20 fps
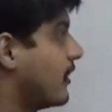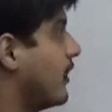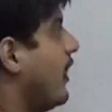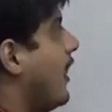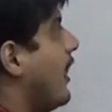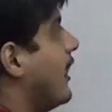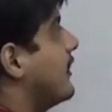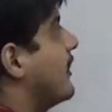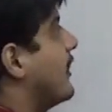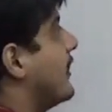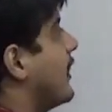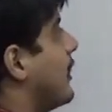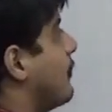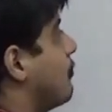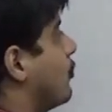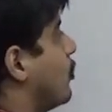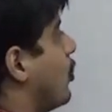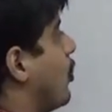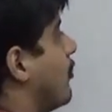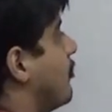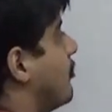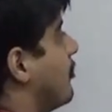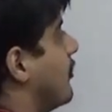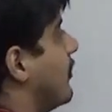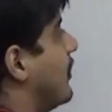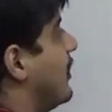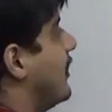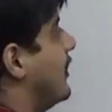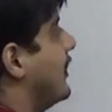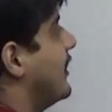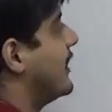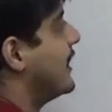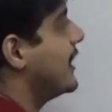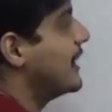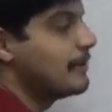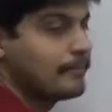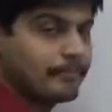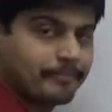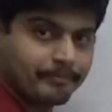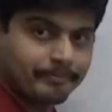the depth of d.
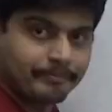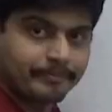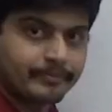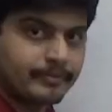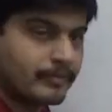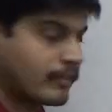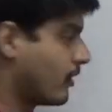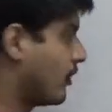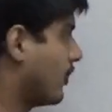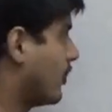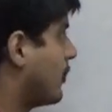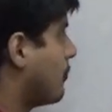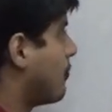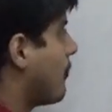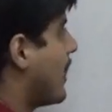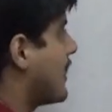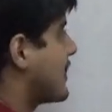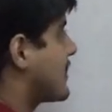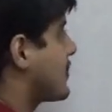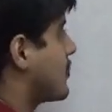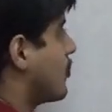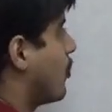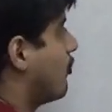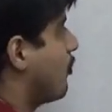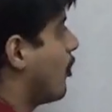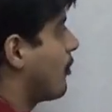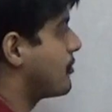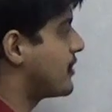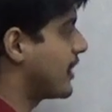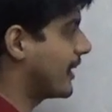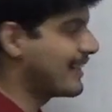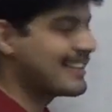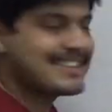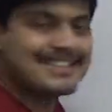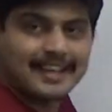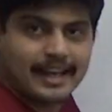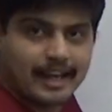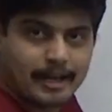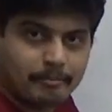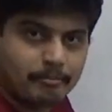The mass of object is m,